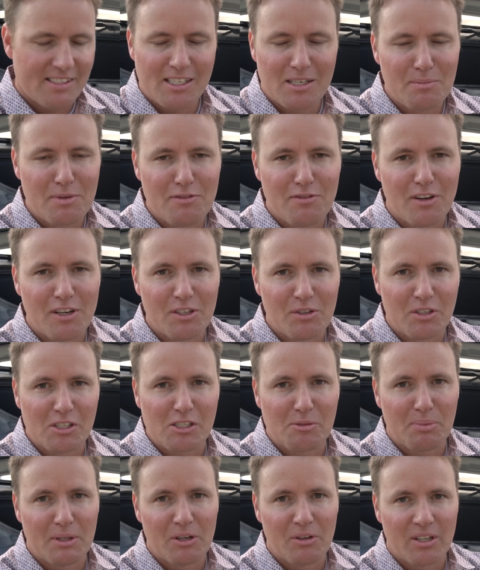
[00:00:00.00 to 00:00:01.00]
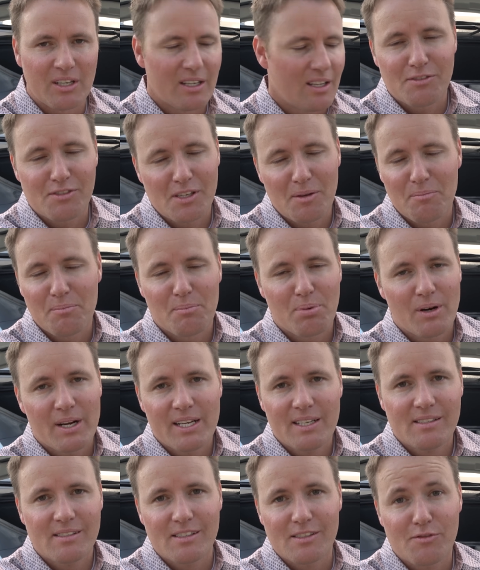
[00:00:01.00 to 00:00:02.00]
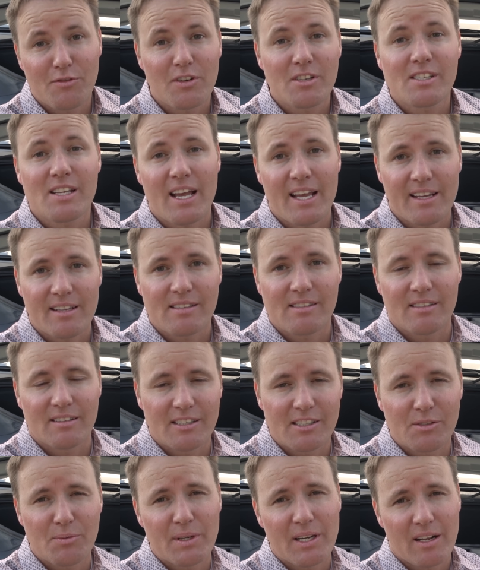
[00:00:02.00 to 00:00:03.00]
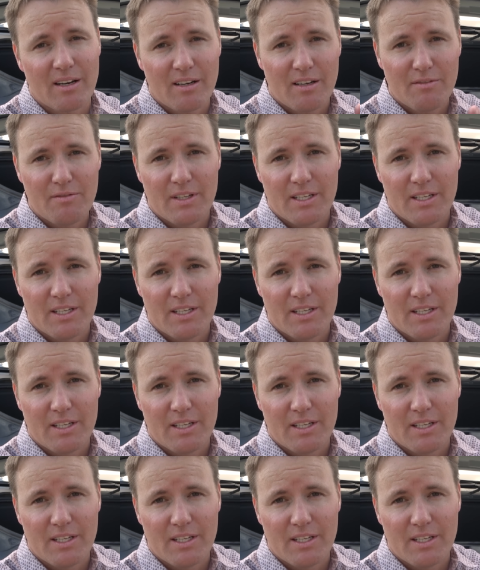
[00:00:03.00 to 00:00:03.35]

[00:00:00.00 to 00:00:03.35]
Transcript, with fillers: it's gonna be fun to explode it. If something breaks, it's for science. At least we got it on